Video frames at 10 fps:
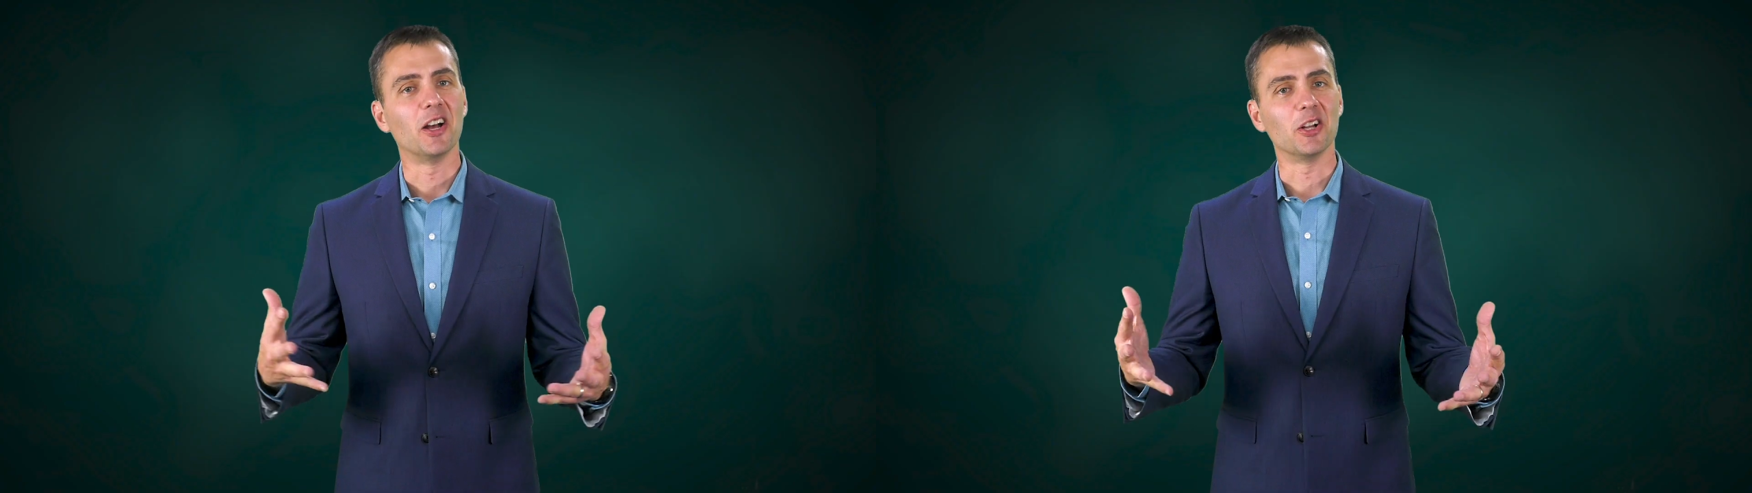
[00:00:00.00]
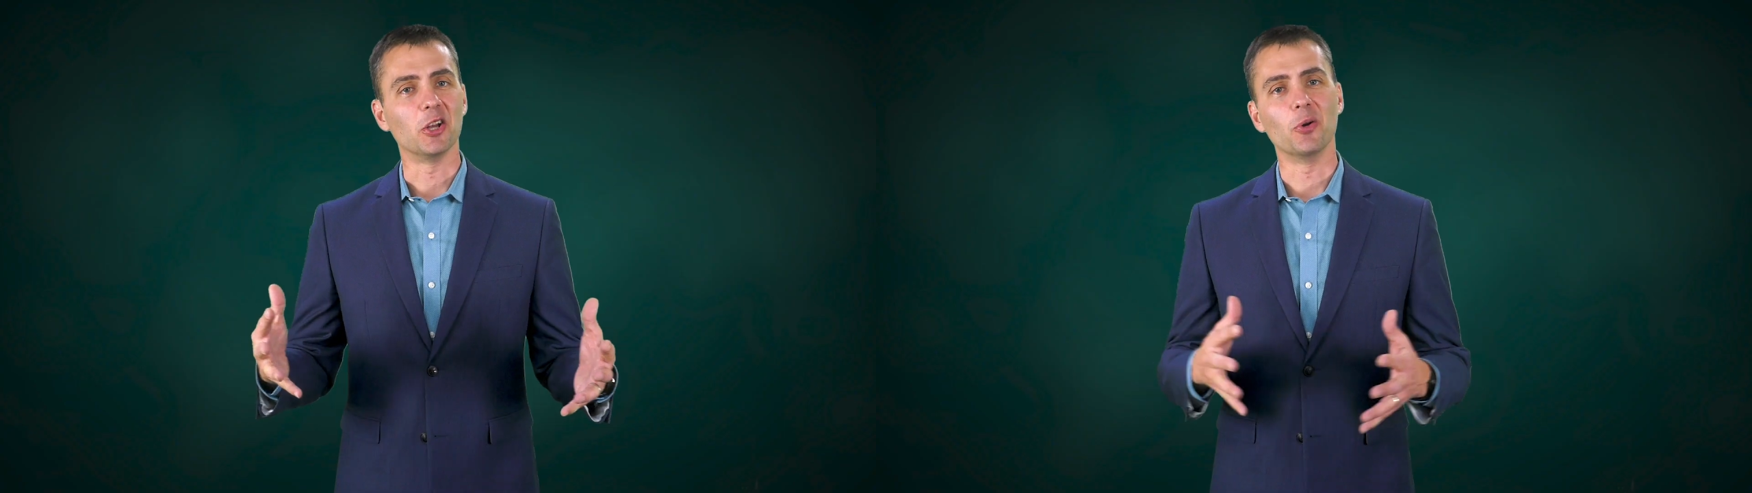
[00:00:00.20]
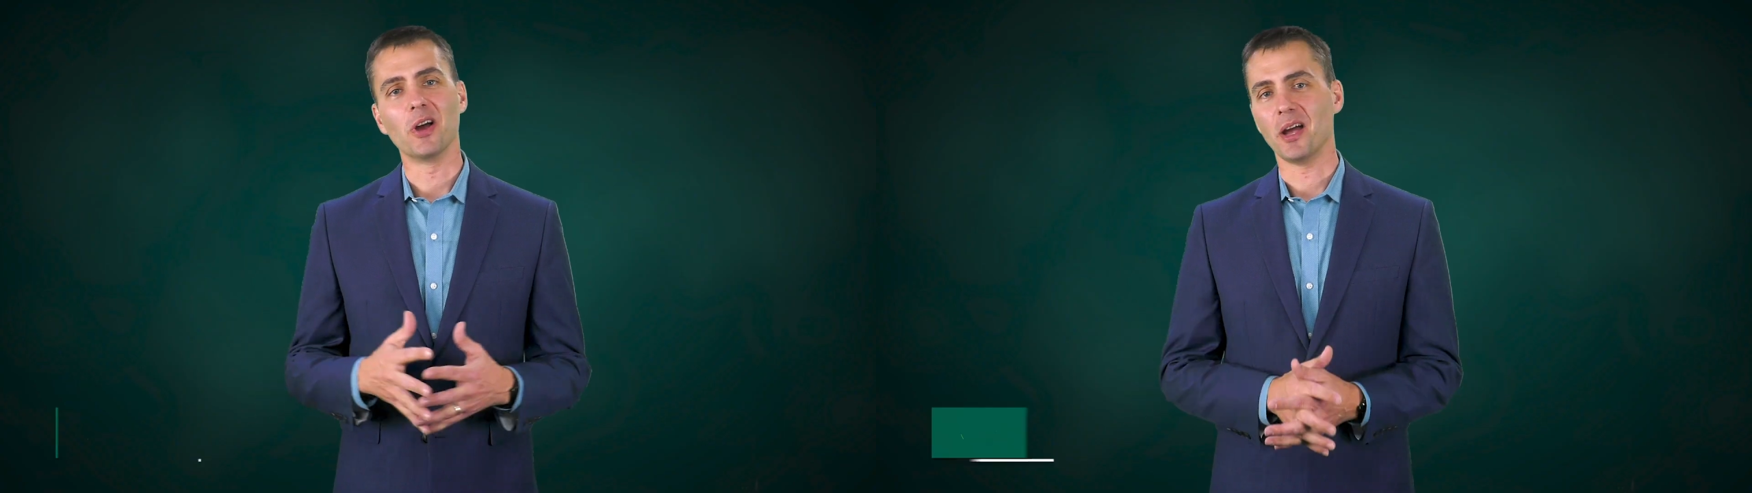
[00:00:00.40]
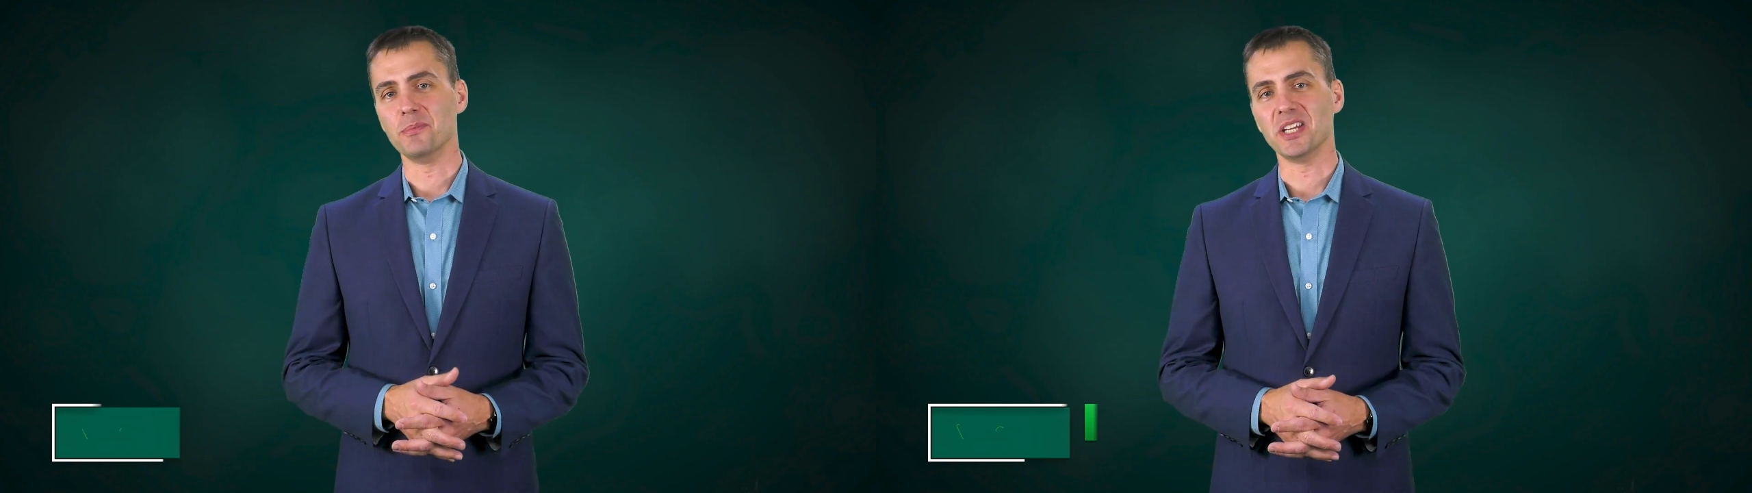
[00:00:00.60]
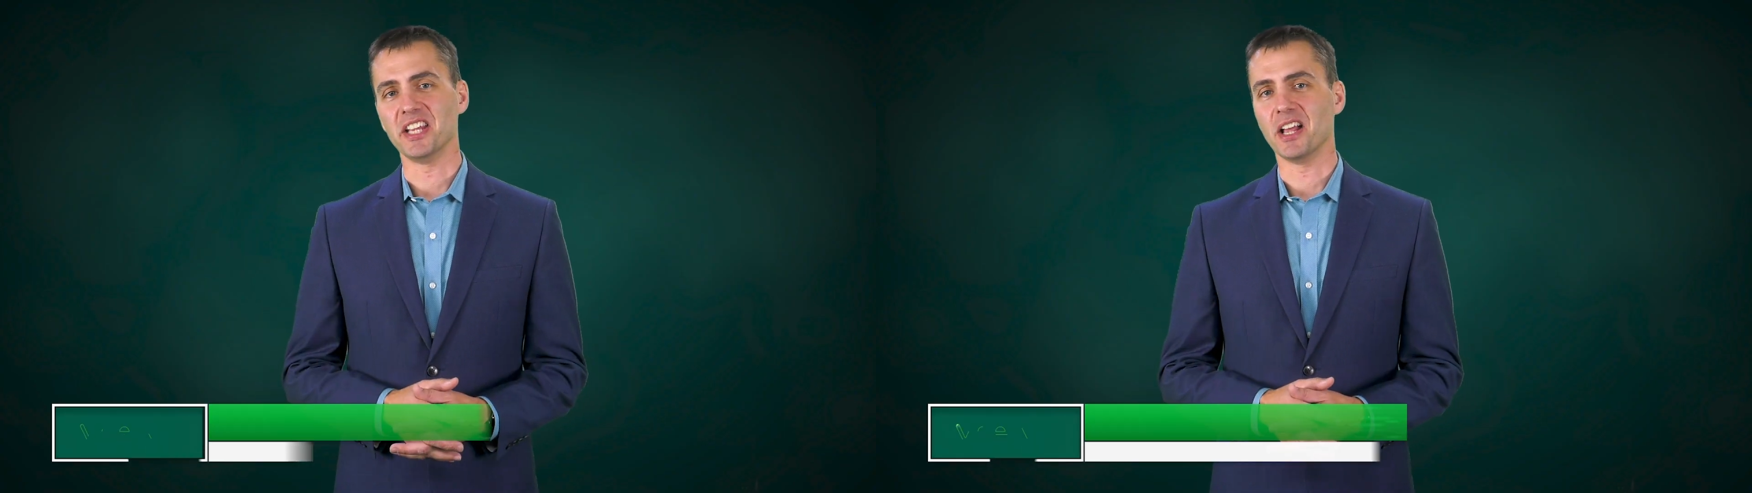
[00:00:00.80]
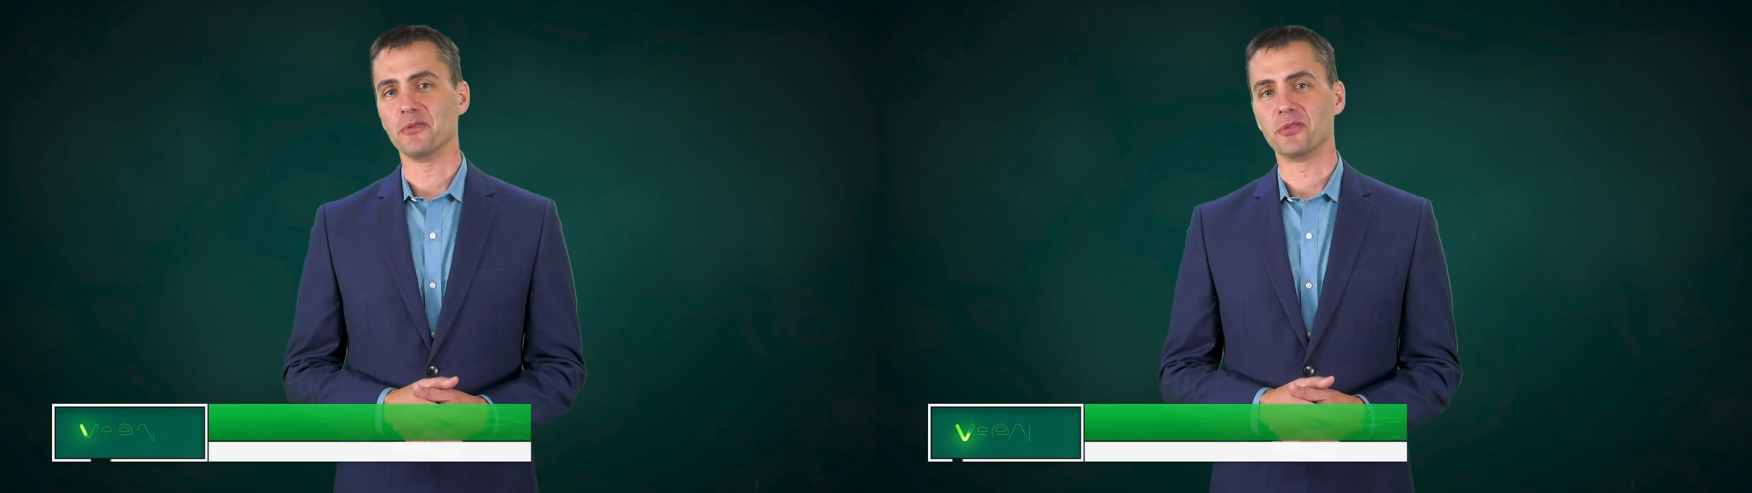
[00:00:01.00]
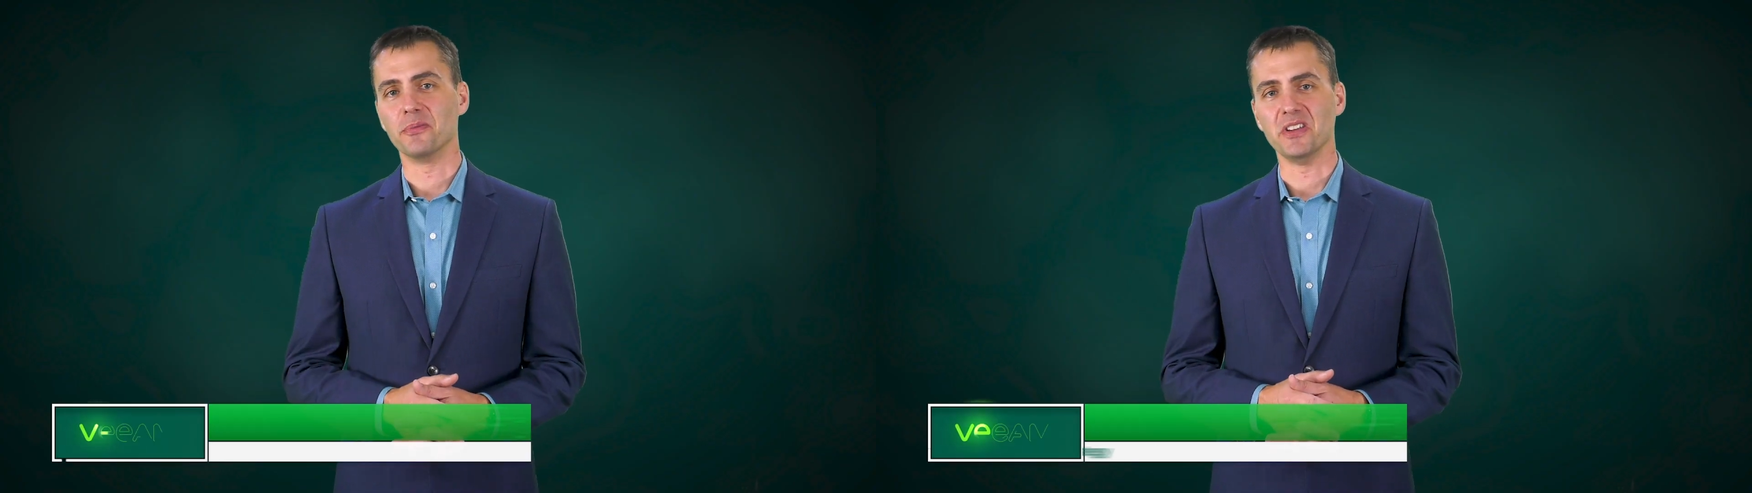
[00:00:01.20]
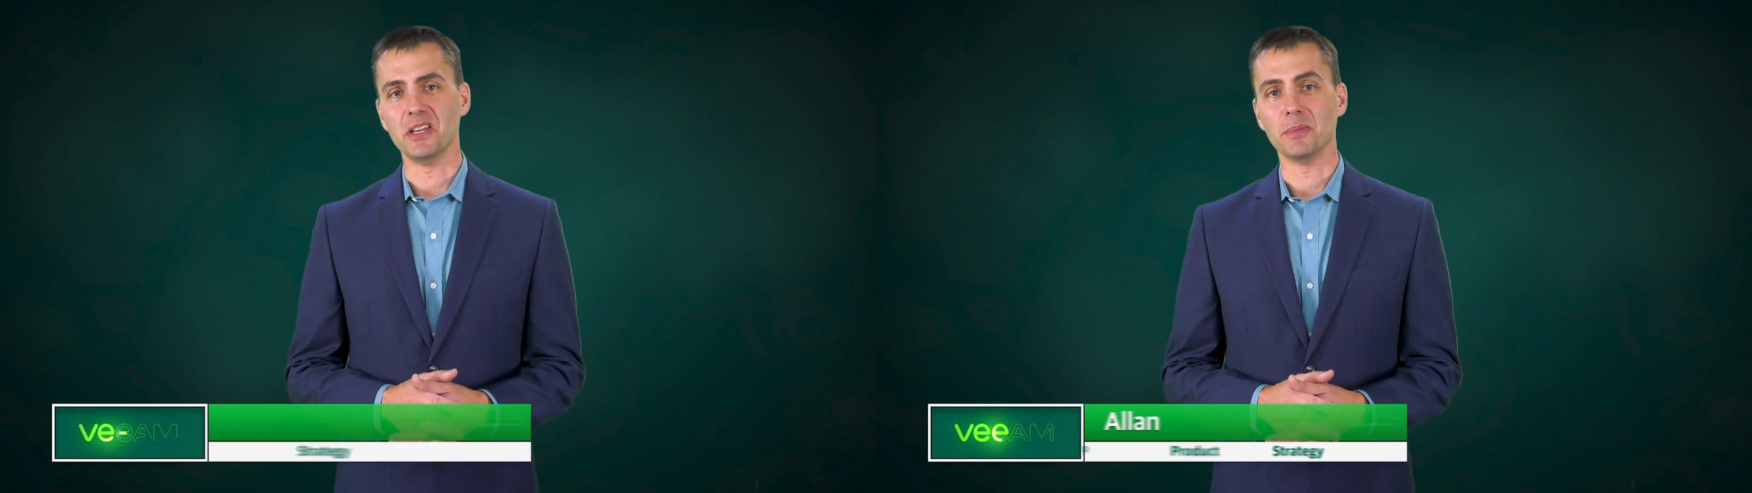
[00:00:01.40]
Hello, I'm Danny Allen
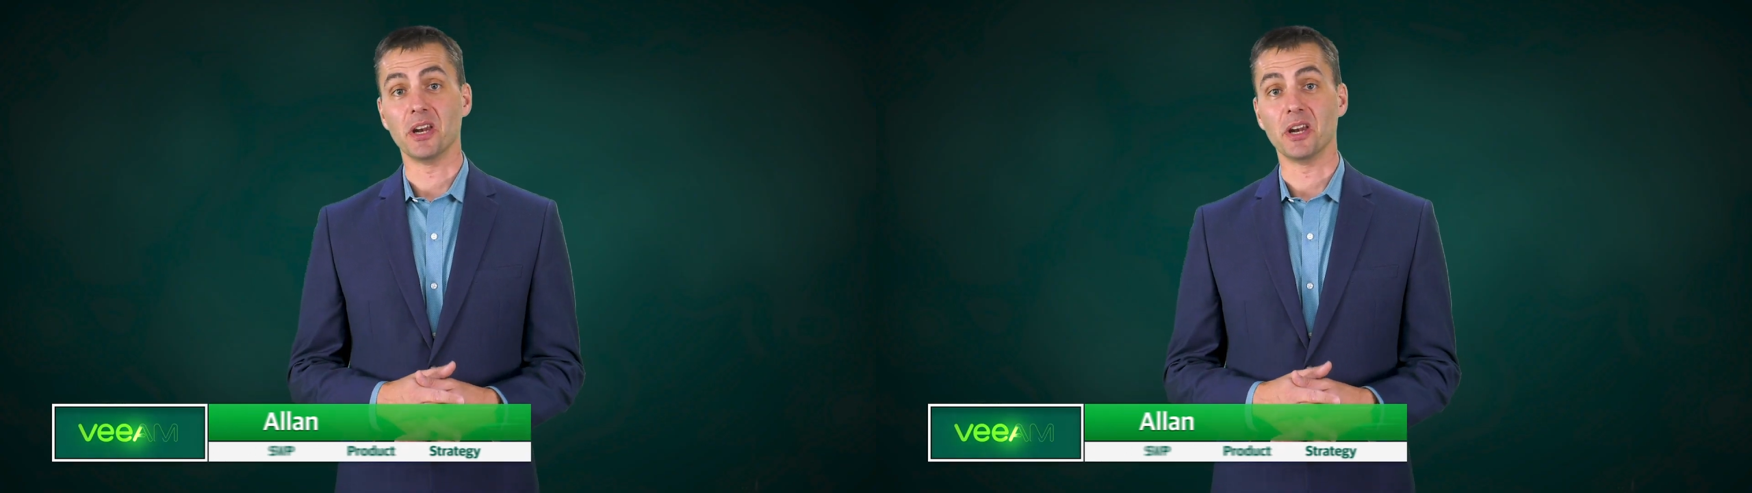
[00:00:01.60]
from Veeam,